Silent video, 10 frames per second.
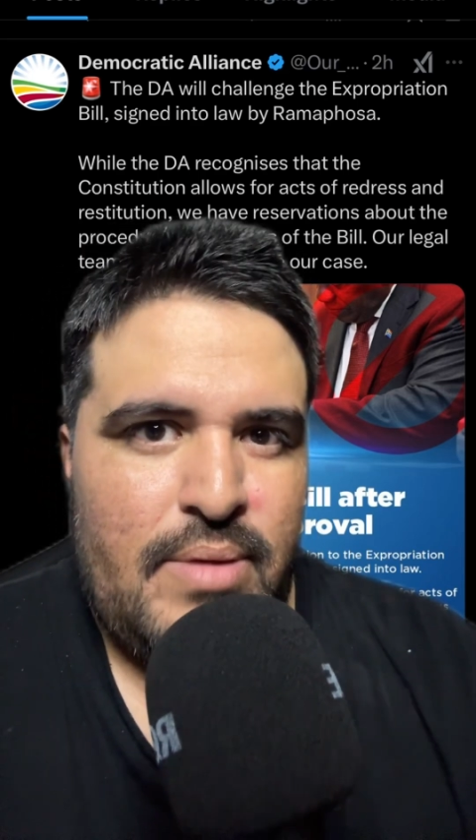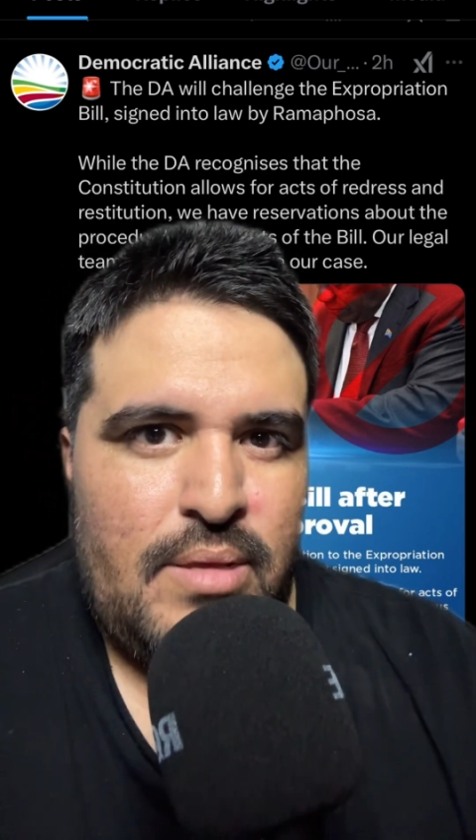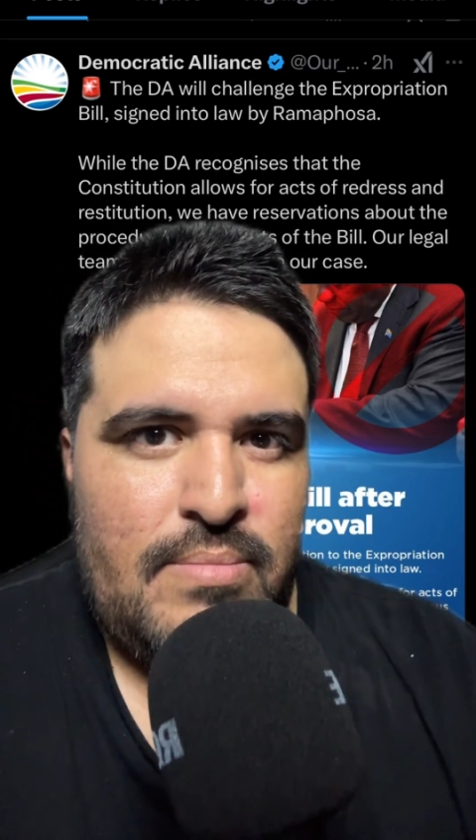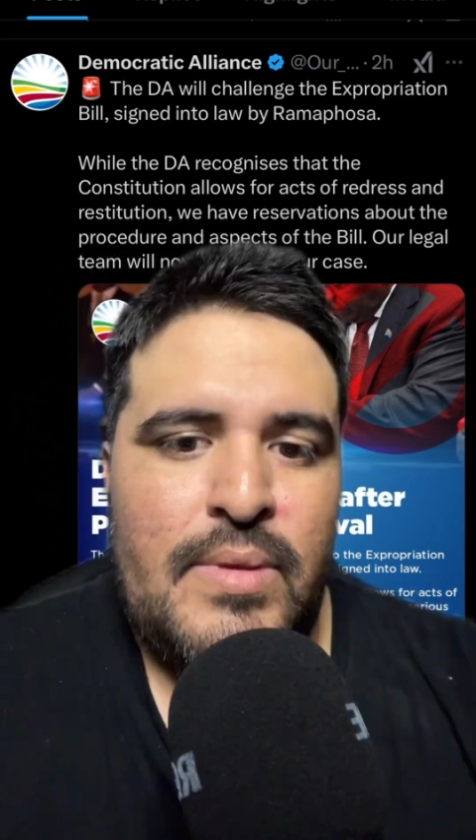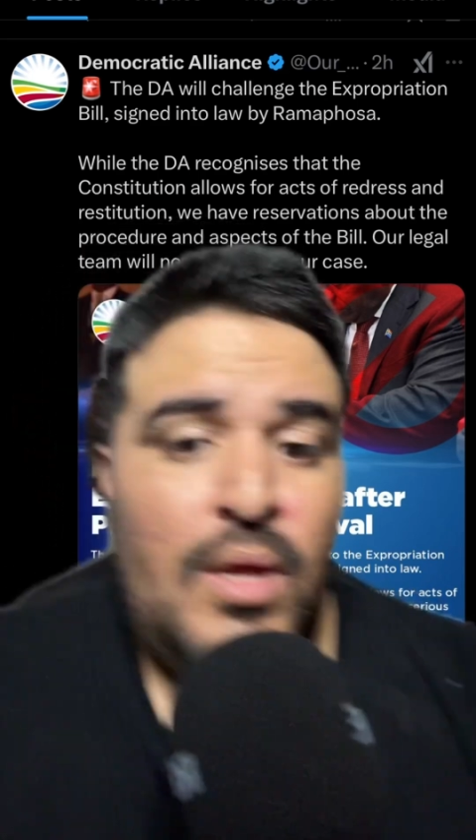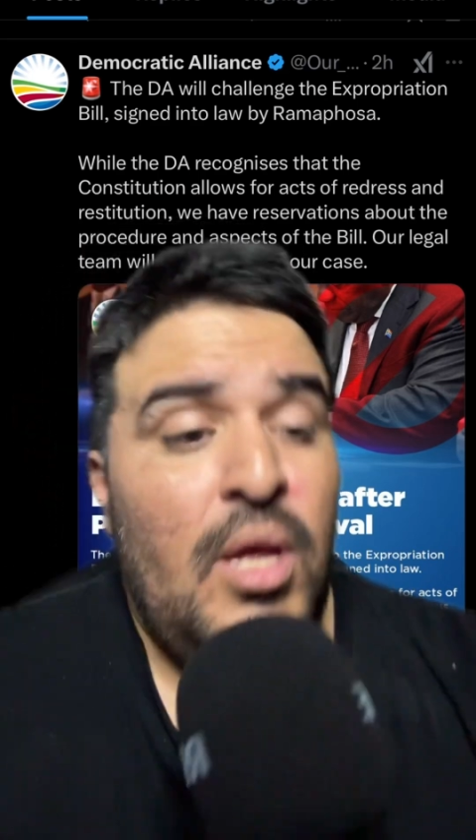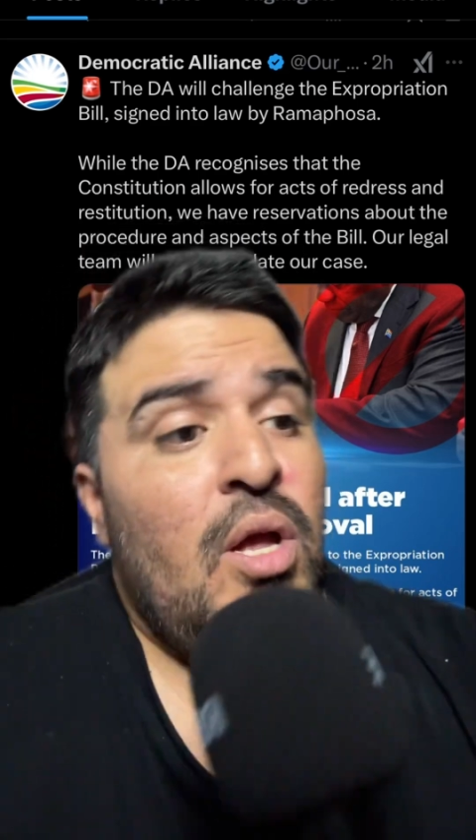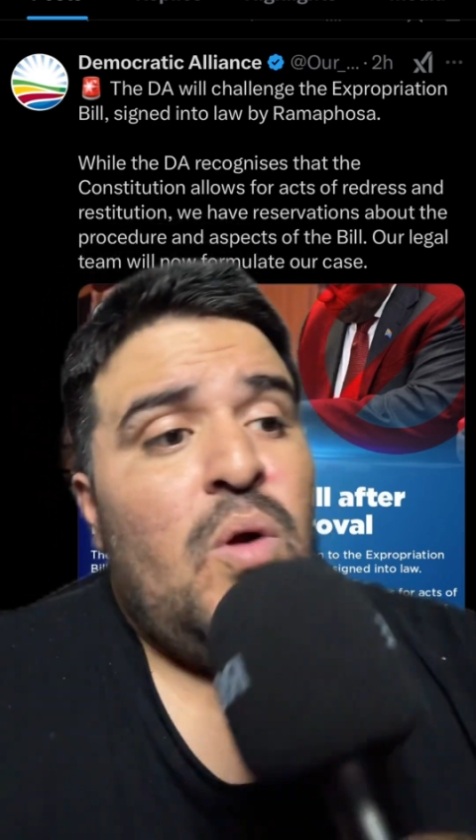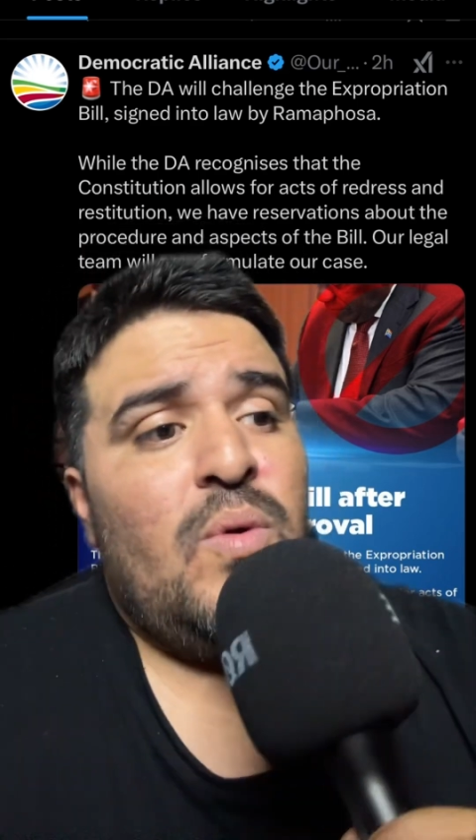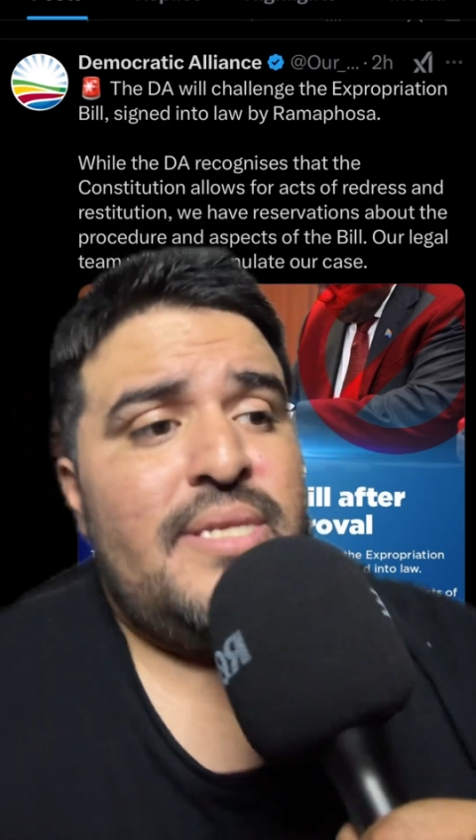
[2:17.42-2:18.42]
Once again, the
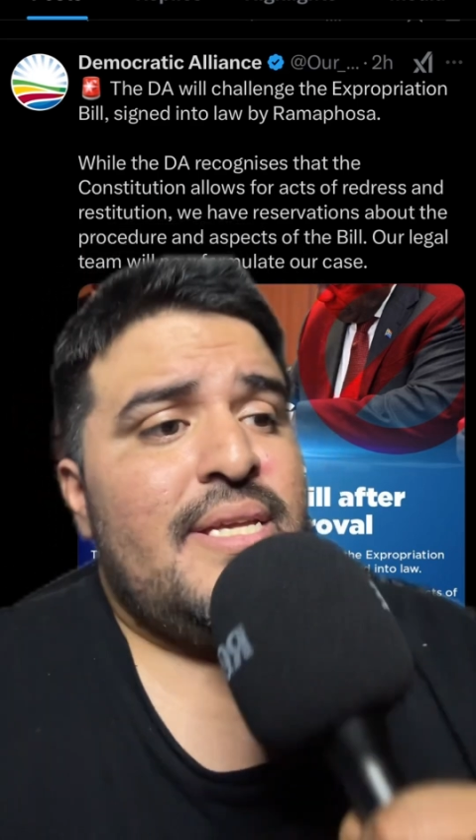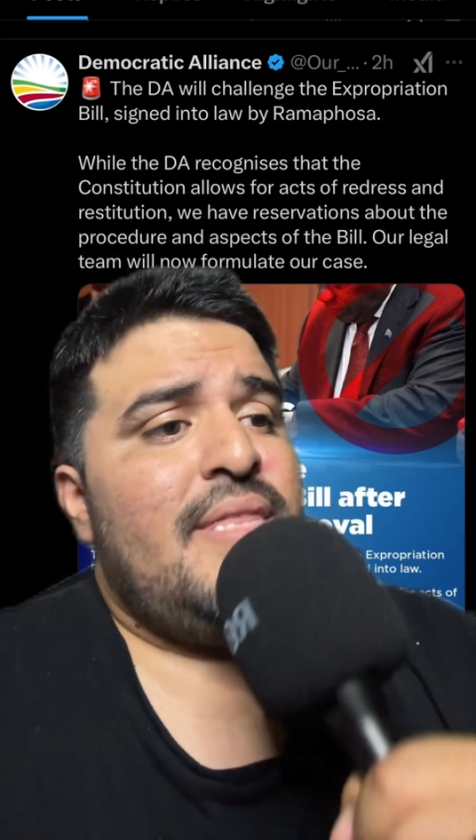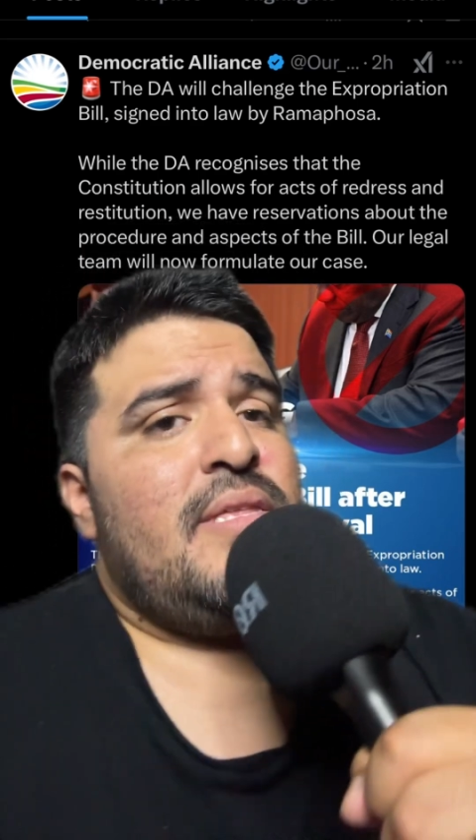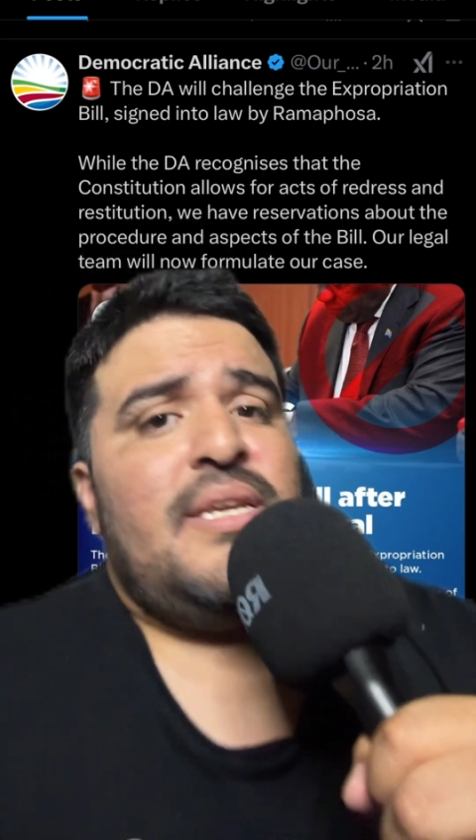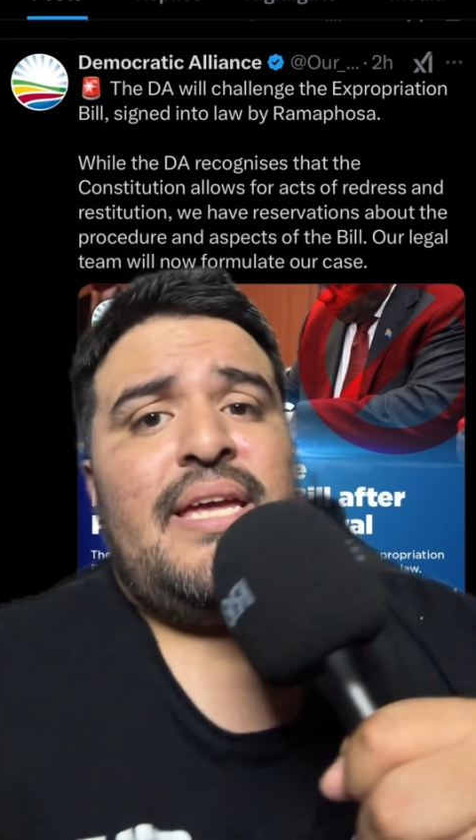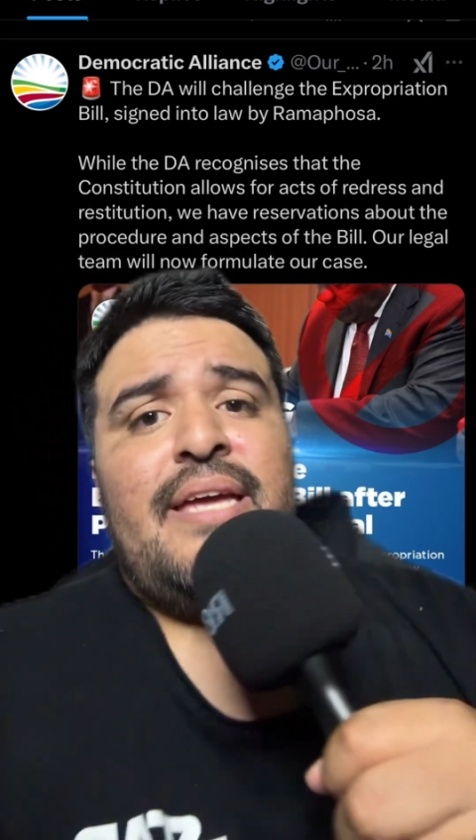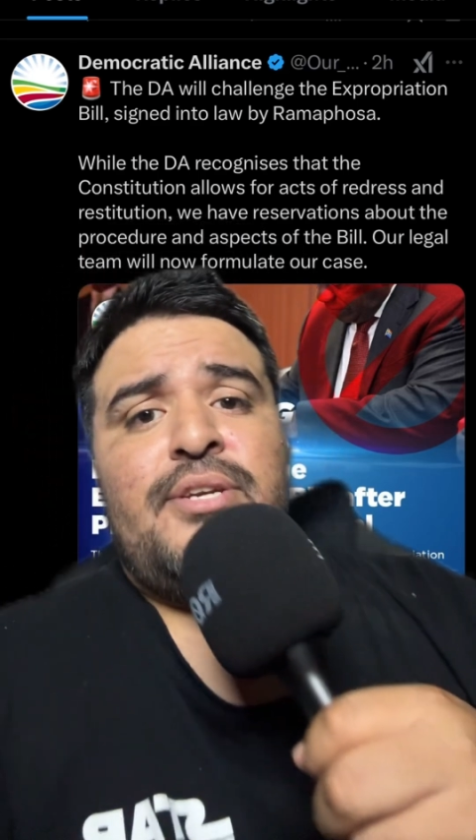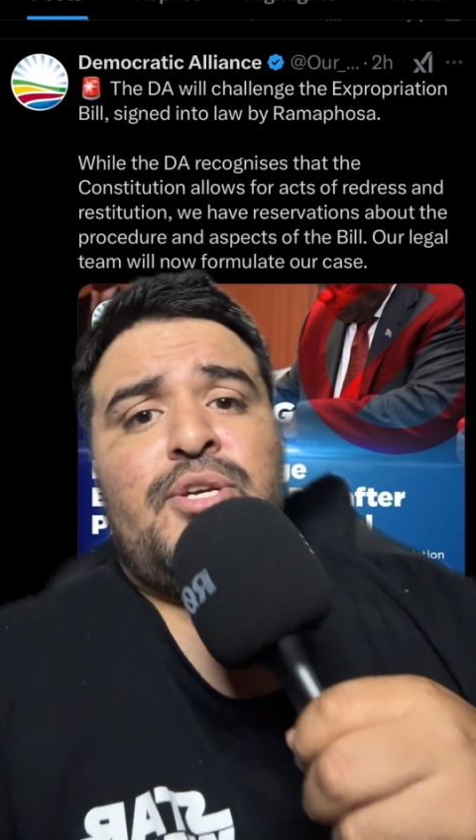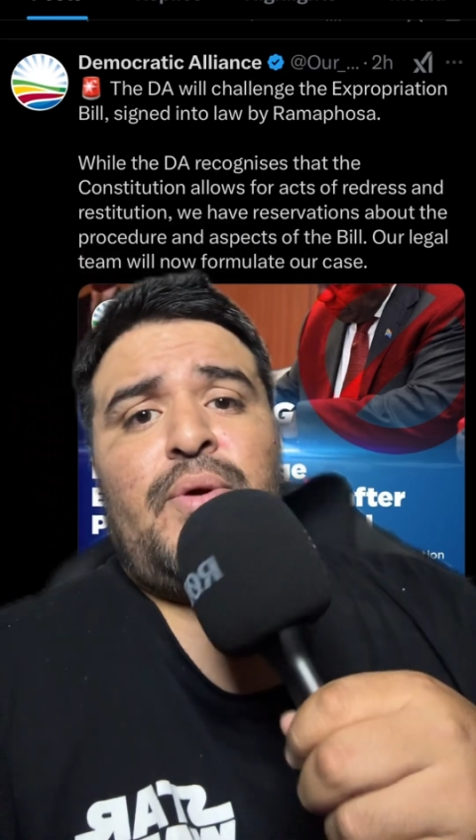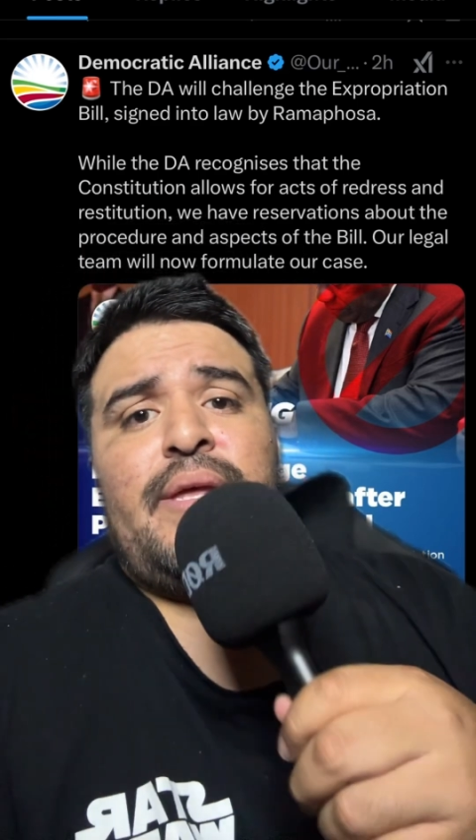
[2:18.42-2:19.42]
DA showing just how